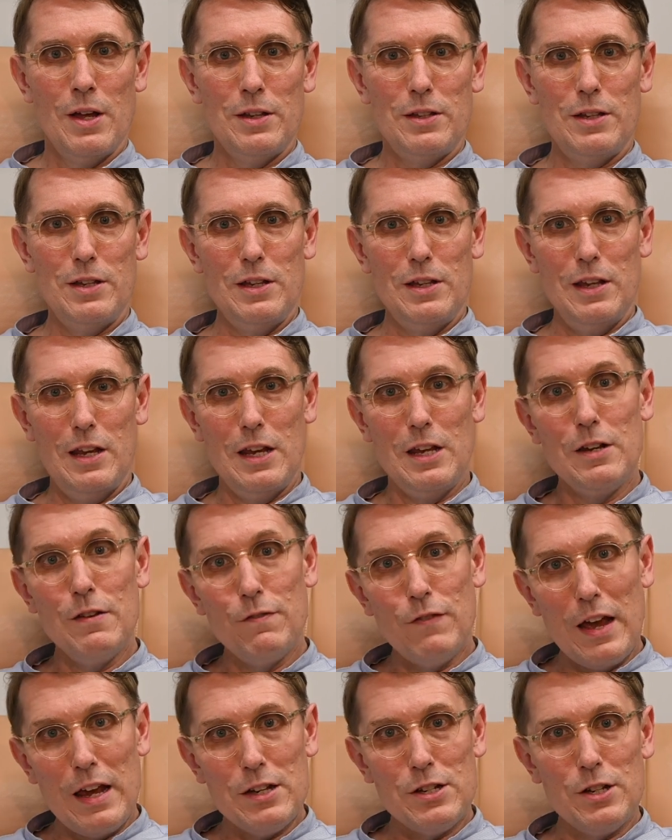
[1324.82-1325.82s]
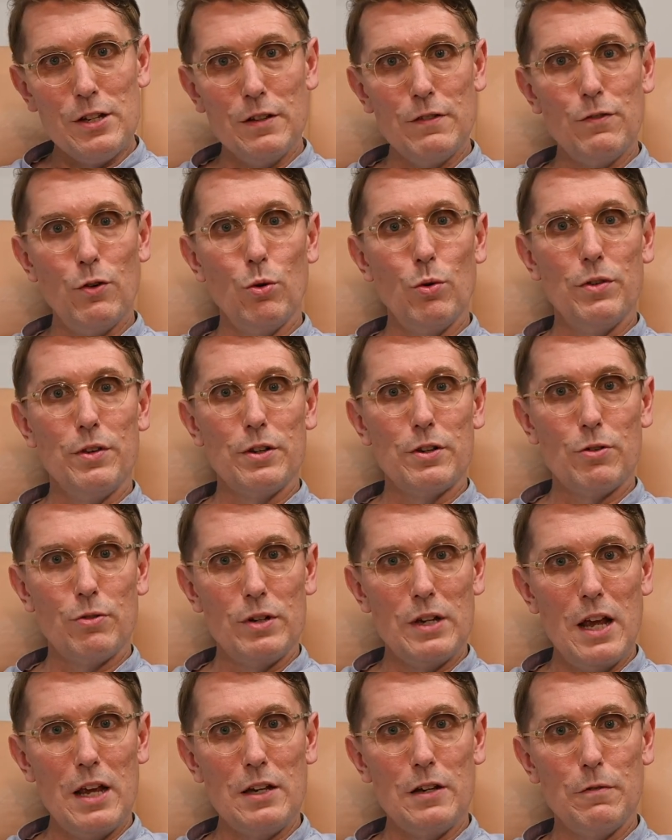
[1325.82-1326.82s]
the innovative or the
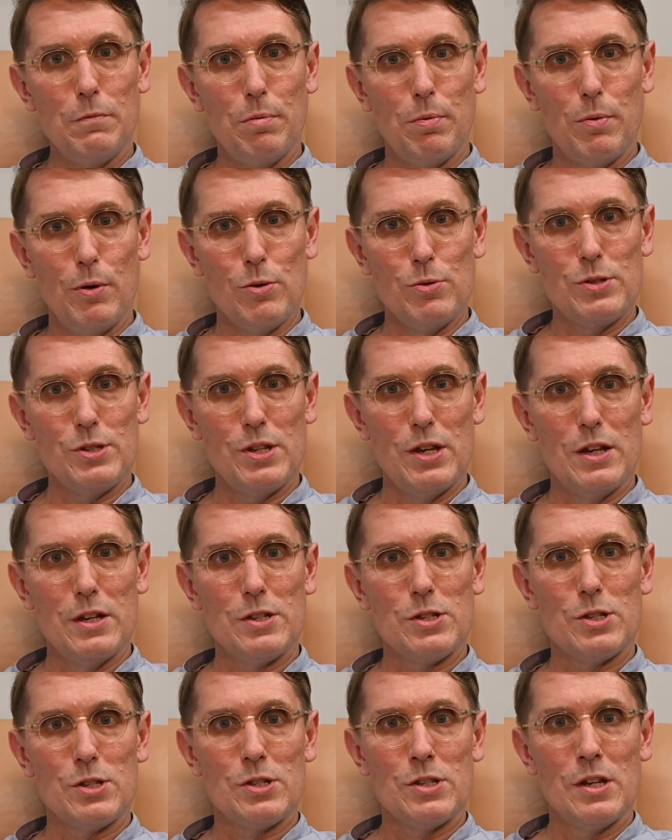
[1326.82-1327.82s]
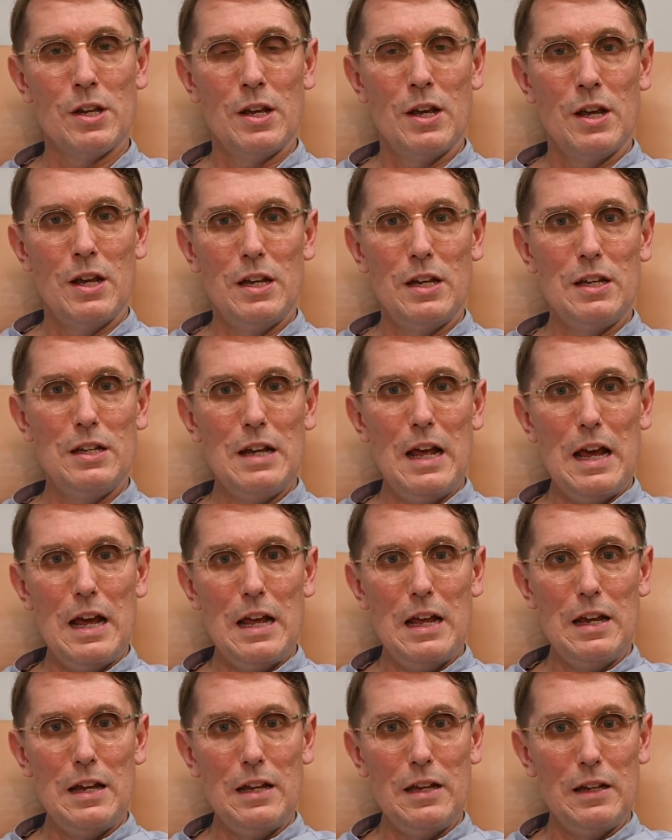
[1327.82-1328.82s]
creative process in
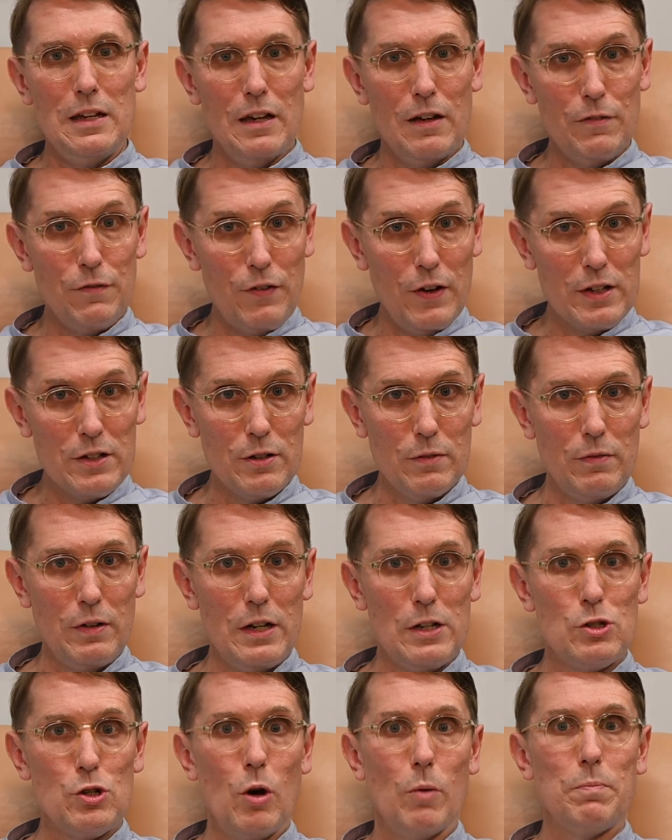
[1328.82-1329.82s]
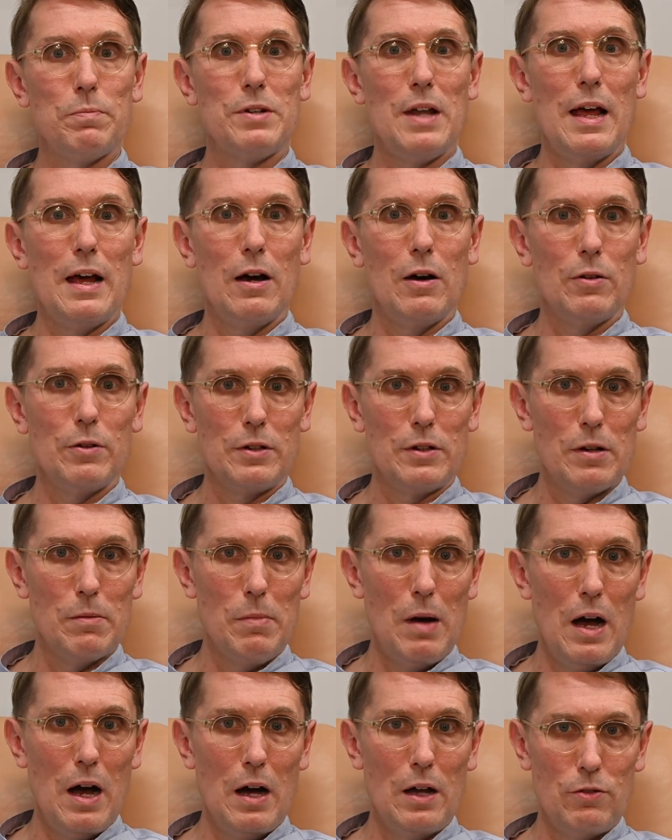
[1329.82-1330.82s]
a effectively top-down,
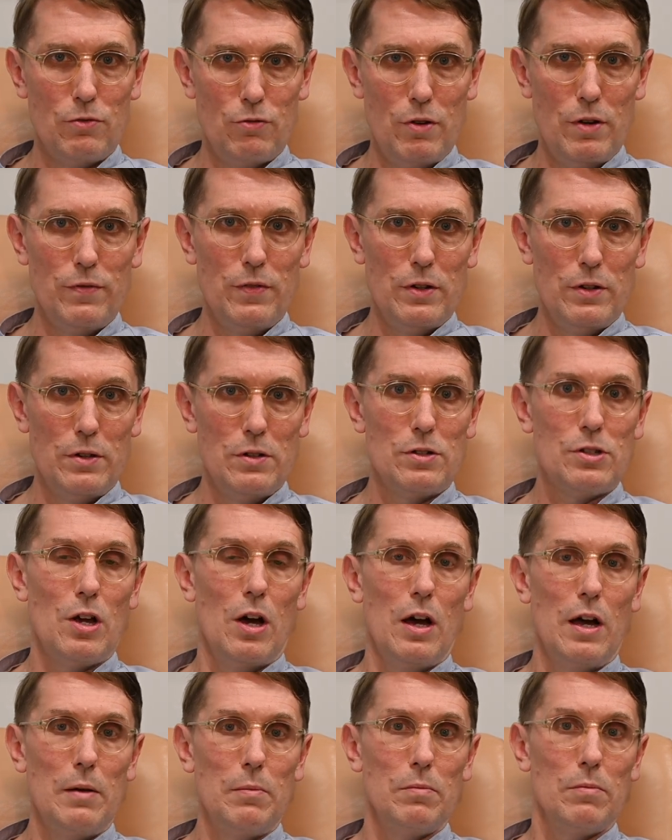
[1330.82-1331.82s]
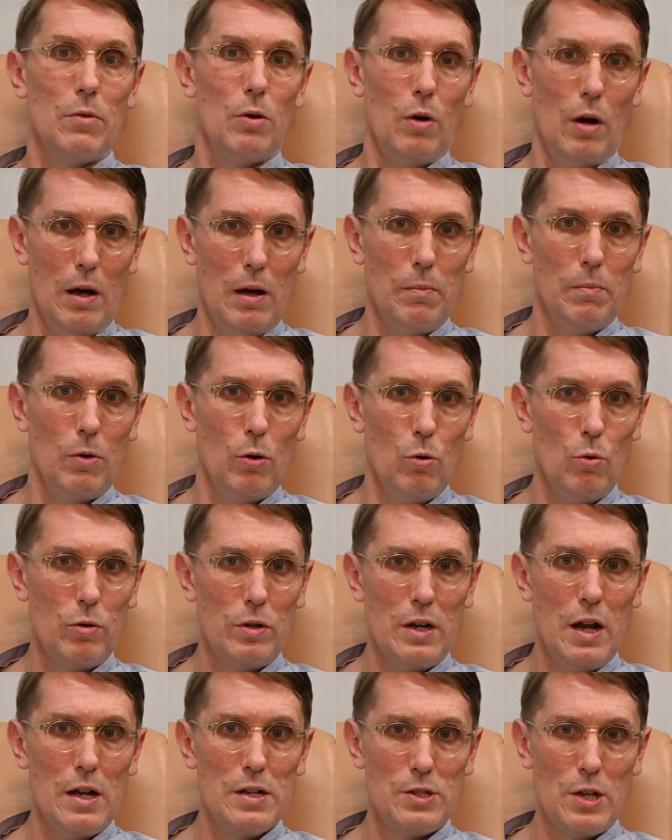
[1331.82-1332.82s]
command-driven type
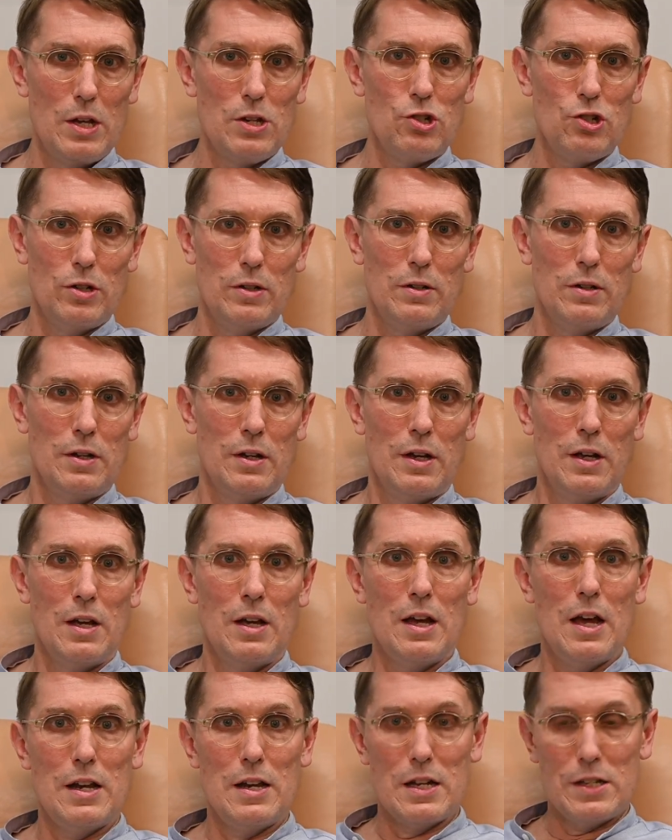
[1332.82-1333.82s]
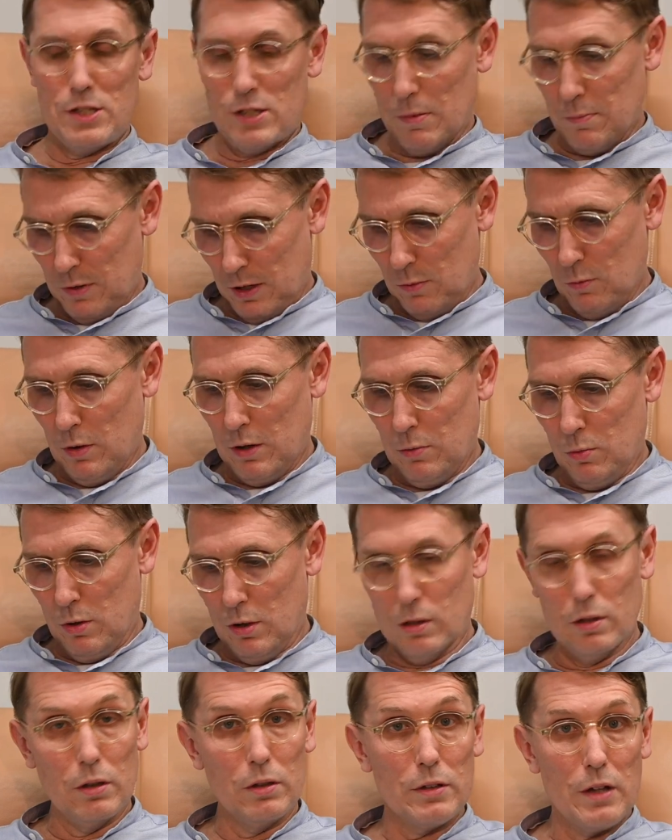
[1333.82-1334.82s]
organization. And that's something we
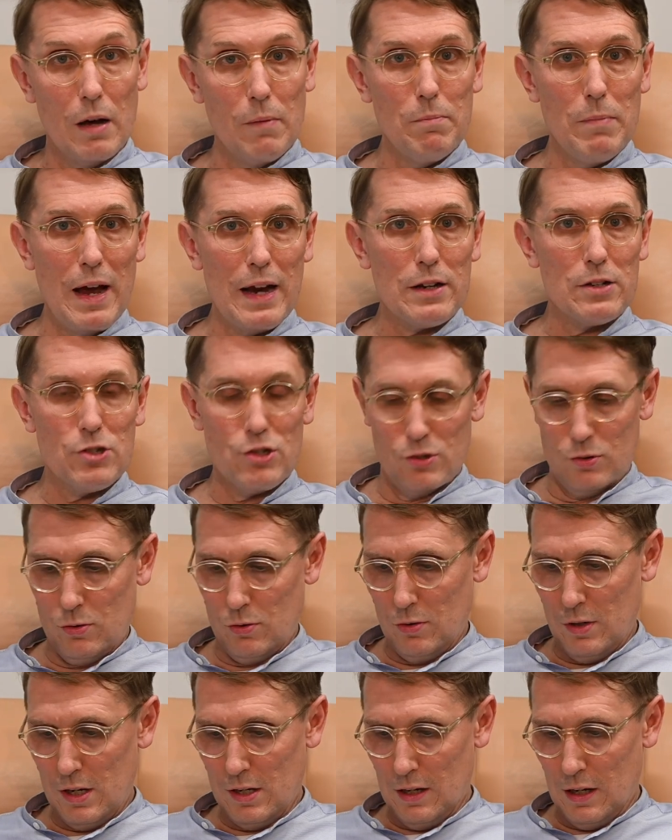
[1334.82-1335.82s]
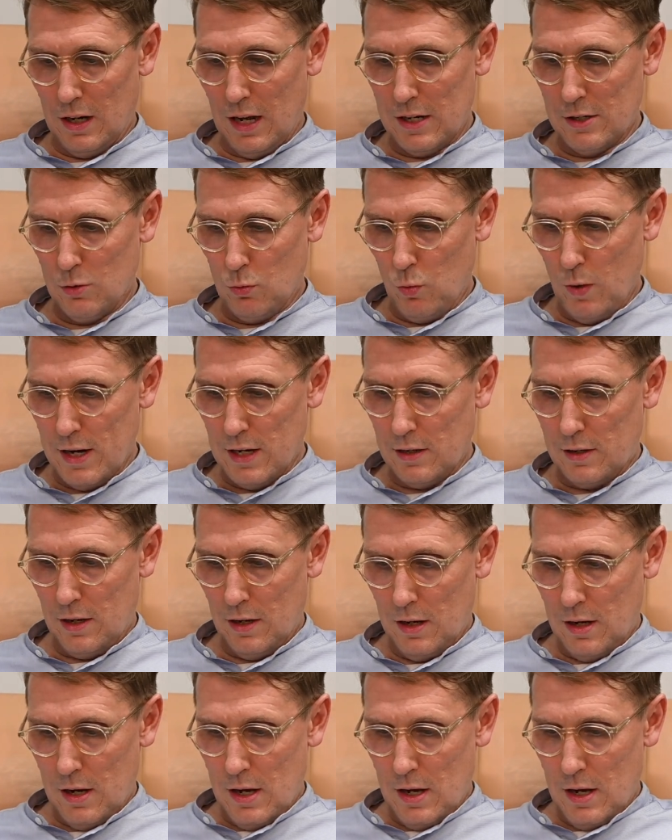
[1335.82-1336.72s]
will come back to in a later week.